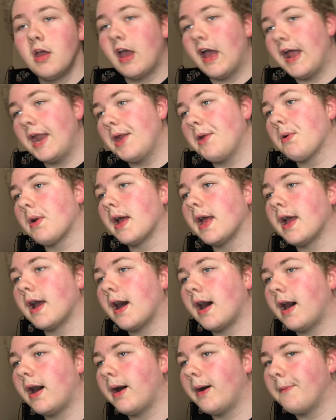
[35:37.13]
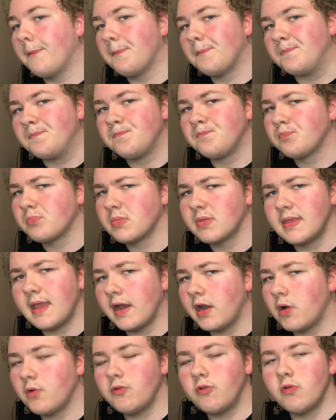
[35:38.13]
Anyway, they
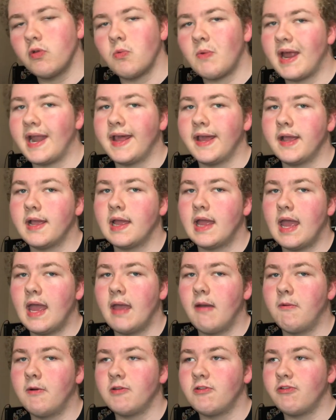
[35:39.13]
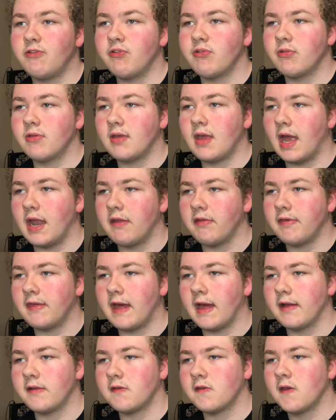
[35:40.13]
don't do the wedding, which kind of
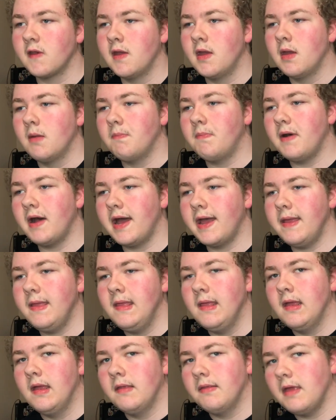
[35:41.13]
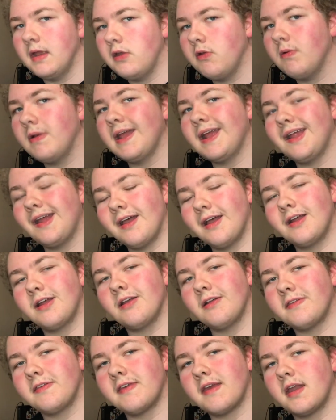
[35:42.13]
sucks. But they do get a
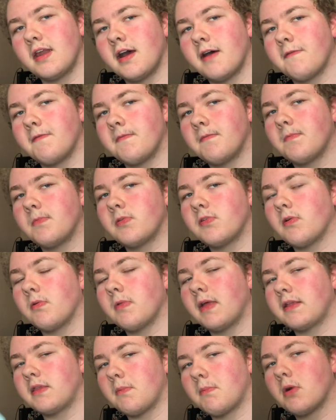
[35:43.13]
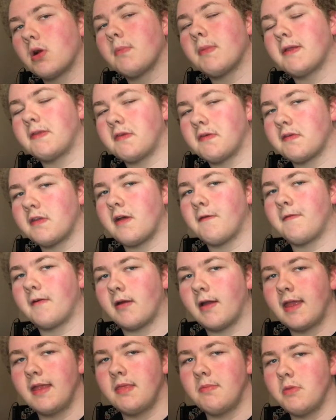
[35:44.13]
good send off. So like the mermaids and stuff
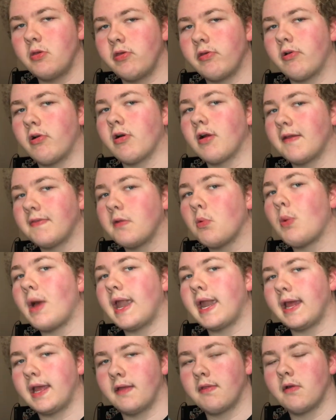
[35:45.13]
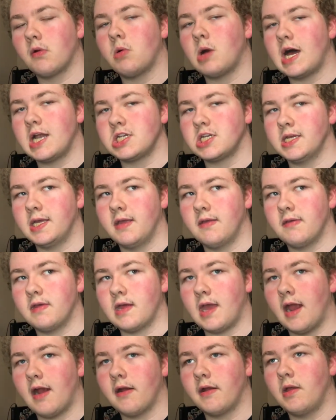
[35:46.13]
in the musical are at the wedding and they're watching as
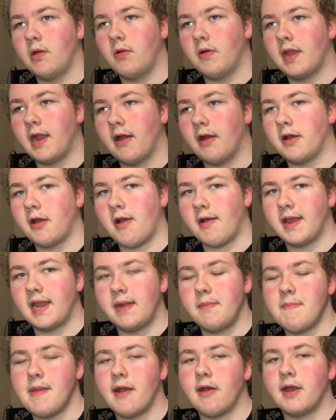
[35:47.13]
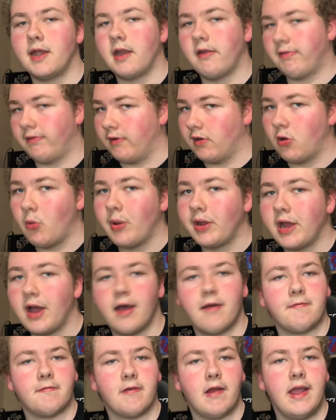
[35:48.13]
Ariel and Eric are getting married as they're going
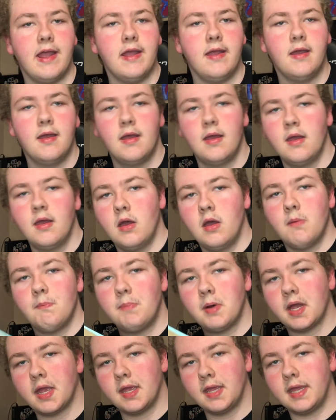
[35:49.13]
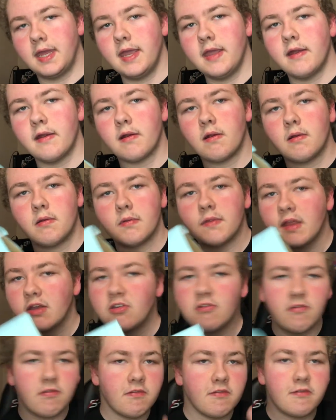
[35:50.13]
off, right? But here they
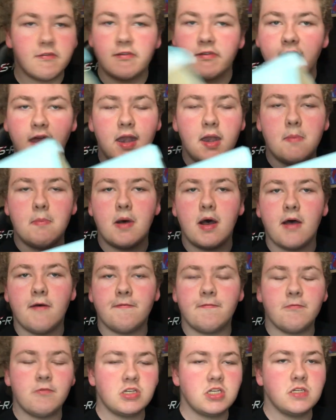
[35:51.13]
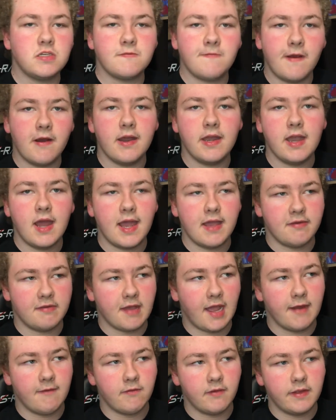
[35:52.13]
just send them off, which is very nice.
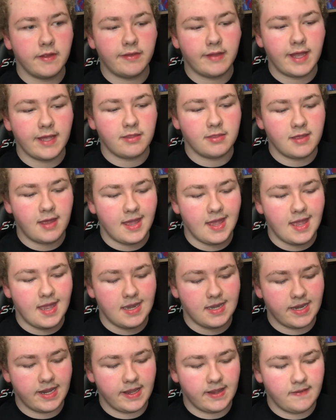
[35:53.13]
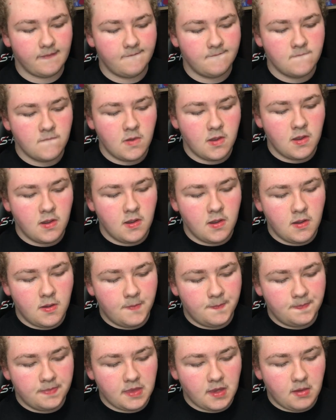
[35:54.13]
I really like that ending.
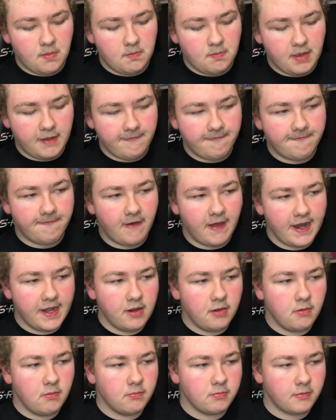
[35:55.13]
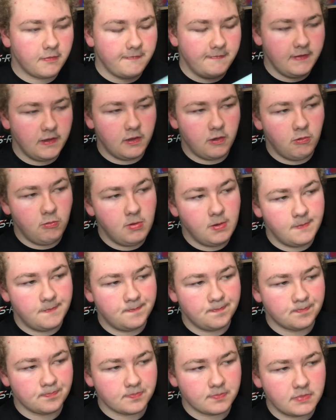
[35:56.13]
My final review,
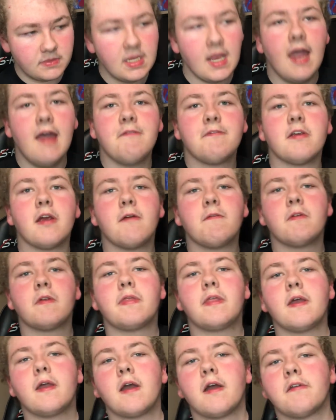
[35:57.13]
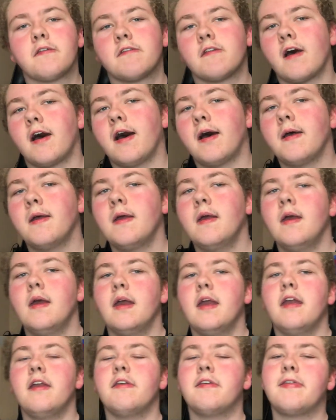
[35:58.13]
after everything I saw,
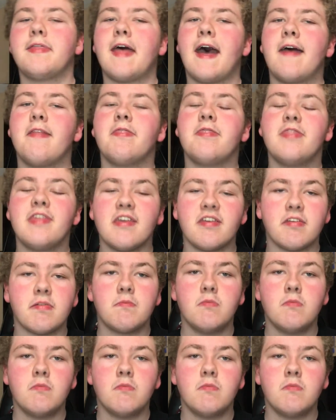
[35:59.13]
is that this